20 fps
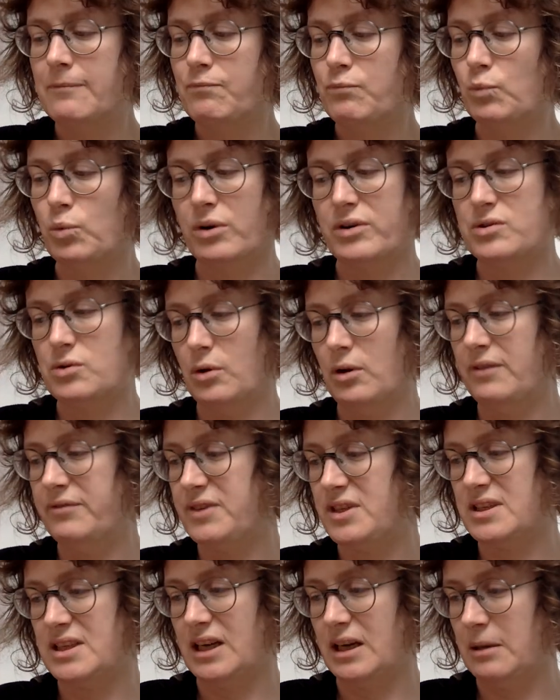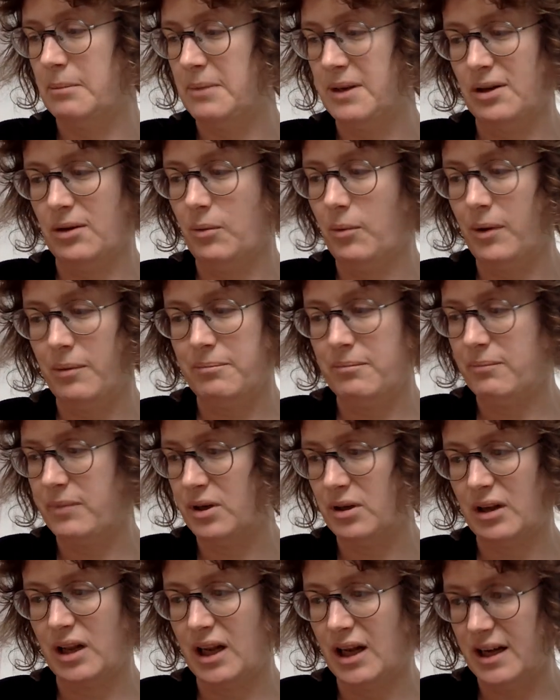Whereas all of these kind of
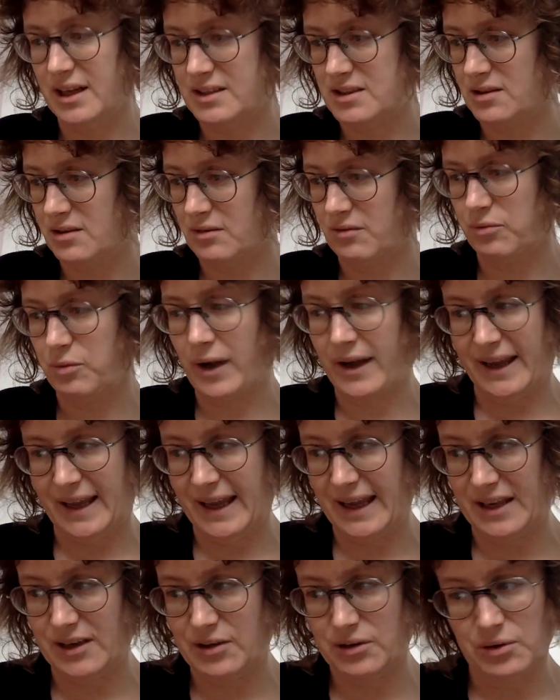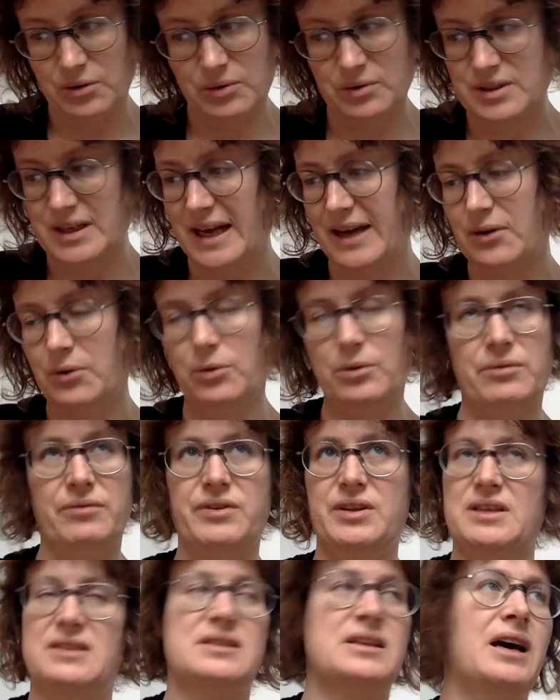middle-class sort of white gay dudes and all of
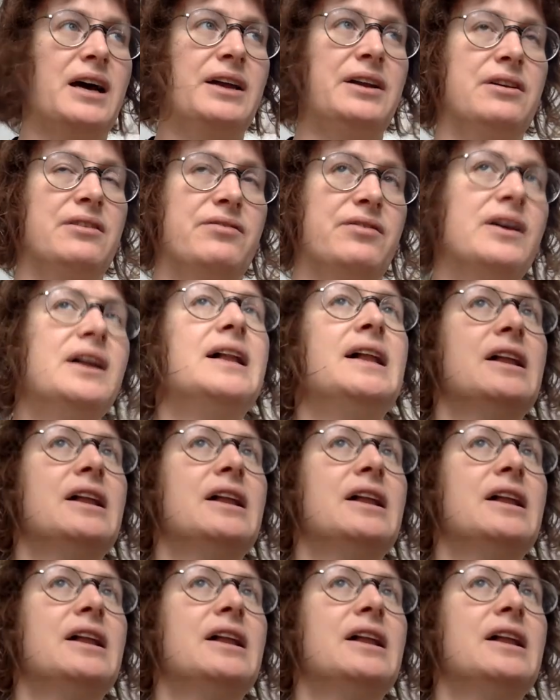these kind of